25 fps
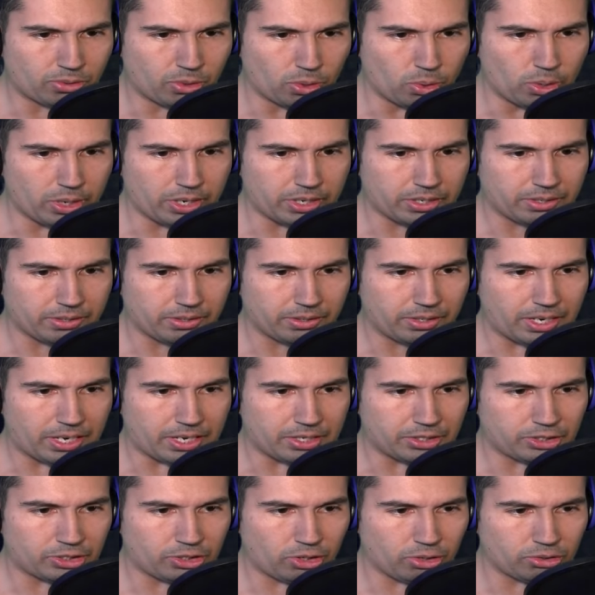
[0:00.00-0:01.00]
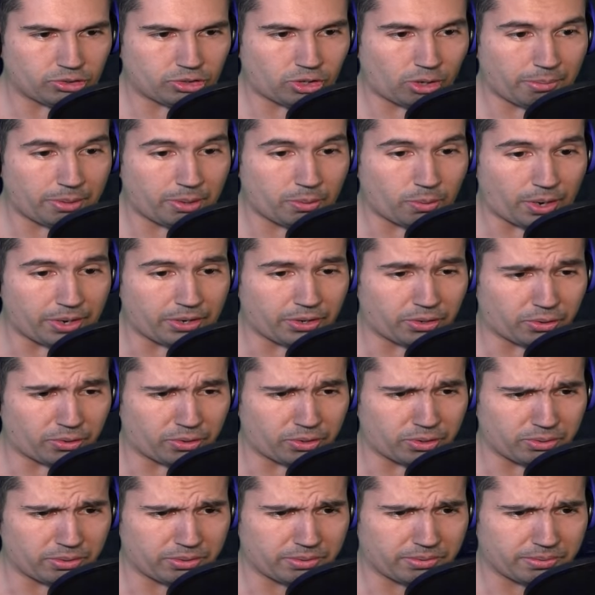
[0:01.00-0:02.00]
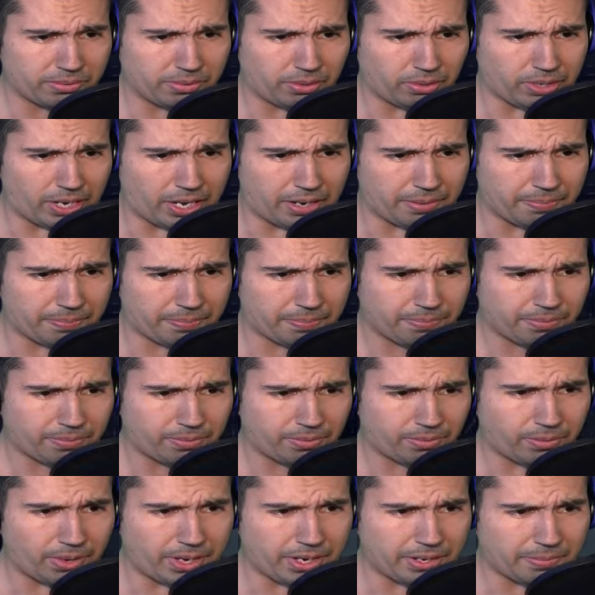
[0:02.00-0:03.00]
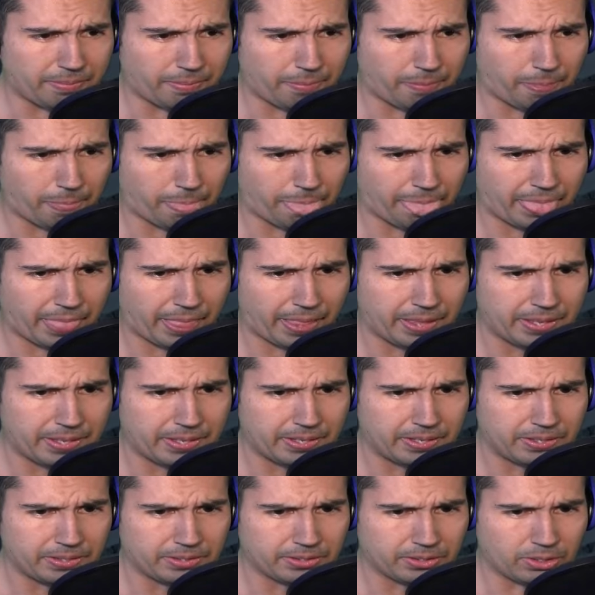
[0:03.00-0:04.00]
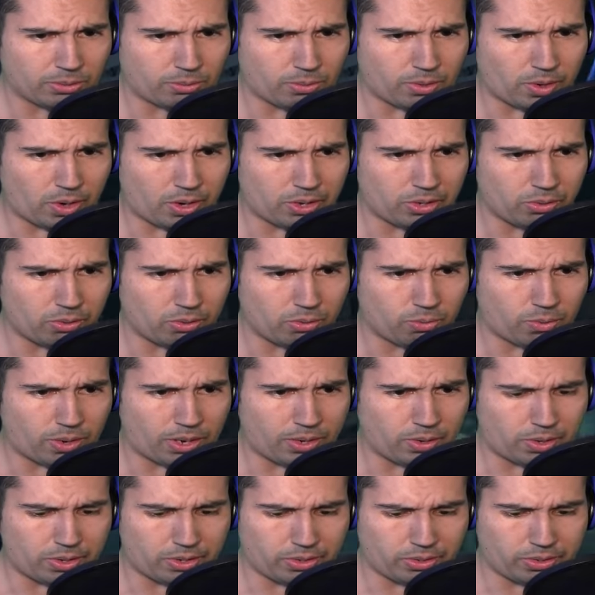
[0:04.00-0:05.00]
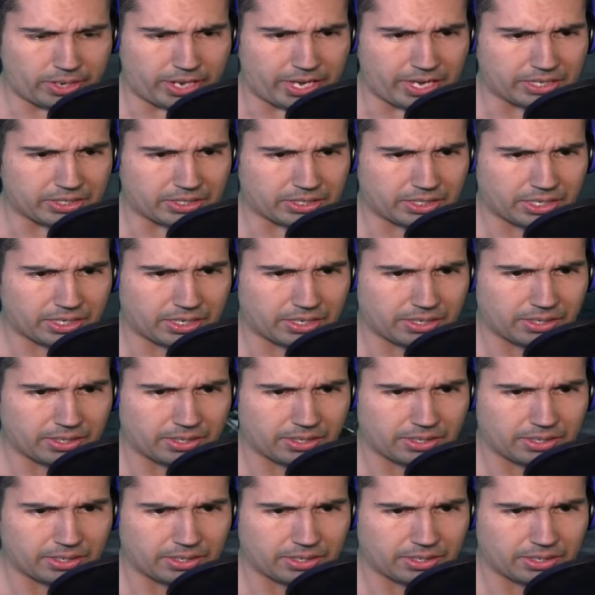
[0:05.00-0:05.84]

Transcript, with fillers: Do it. Yeah, show show me why you're Groot. Okay, great. So what do I do? What do I do next?